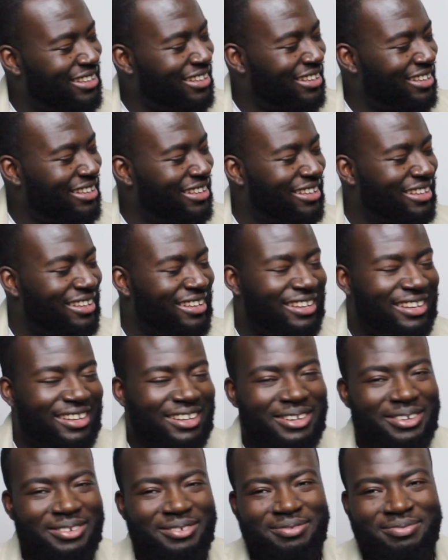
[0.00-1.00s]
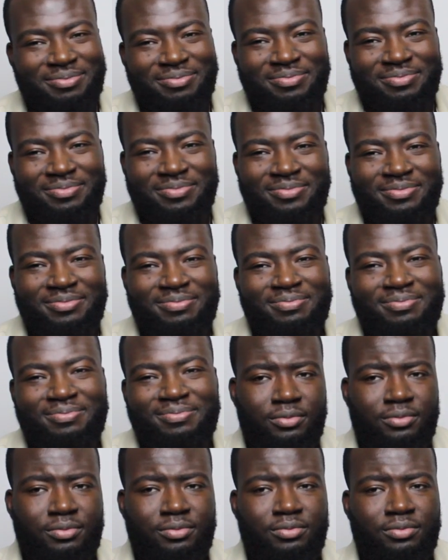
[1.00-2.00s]

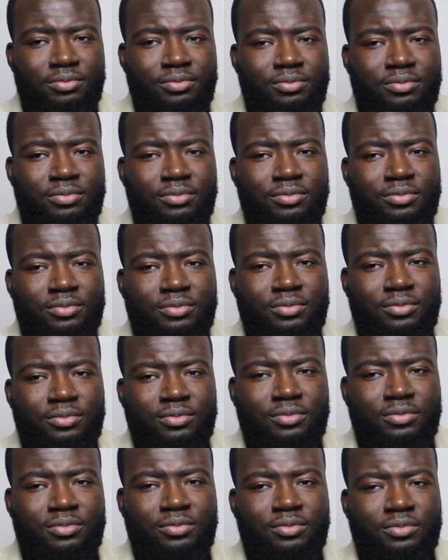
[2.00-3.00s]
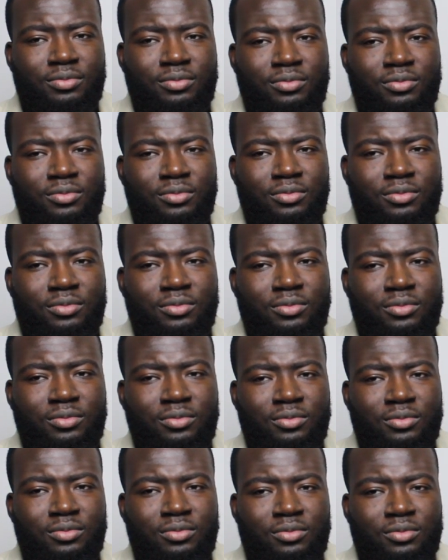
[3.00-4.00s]

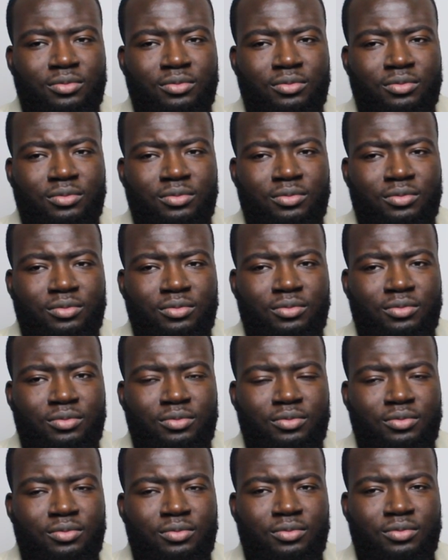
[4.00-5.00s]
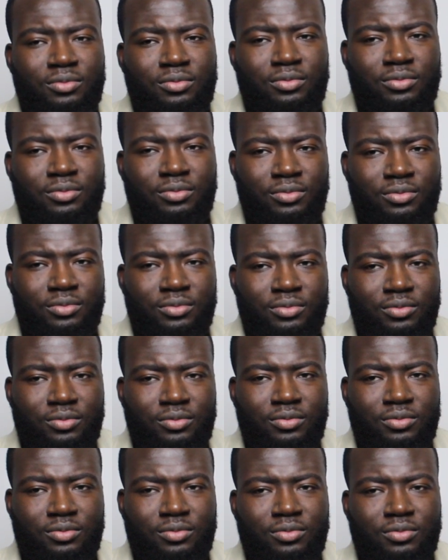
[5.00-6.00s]

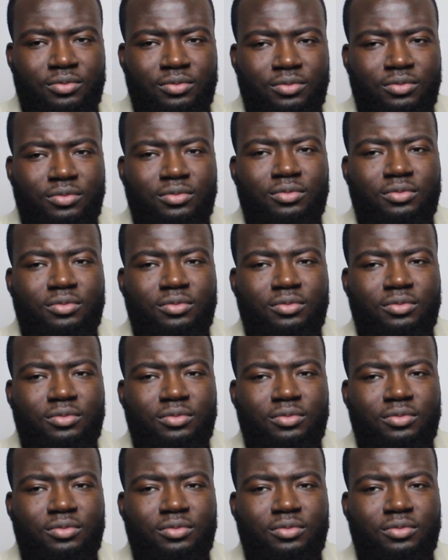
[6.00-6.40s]
No words are spoken by the person on screen.